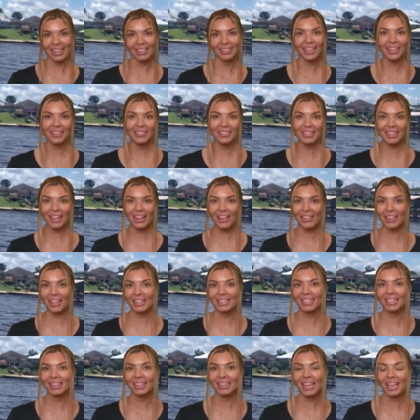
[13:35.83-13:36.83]
a lifestyle
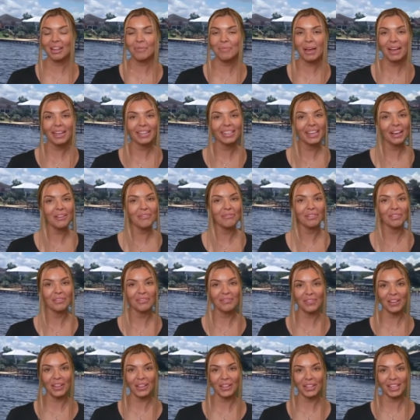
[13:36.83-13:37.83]
that's laid back yet
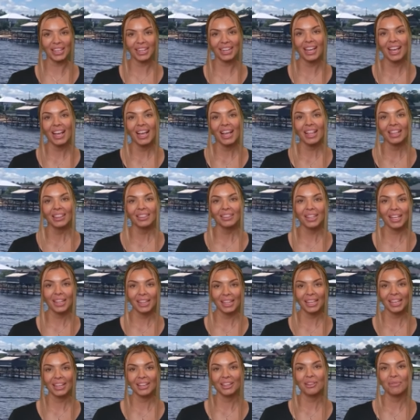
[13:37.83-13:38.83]
fulfilling,
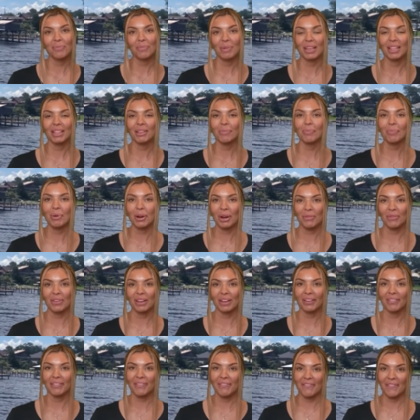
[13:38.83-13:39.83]
Lillian could be the
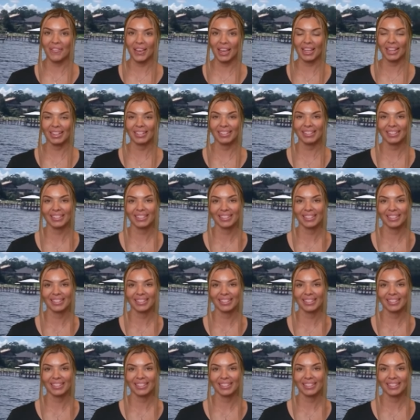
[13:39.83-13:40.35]
perfect fit.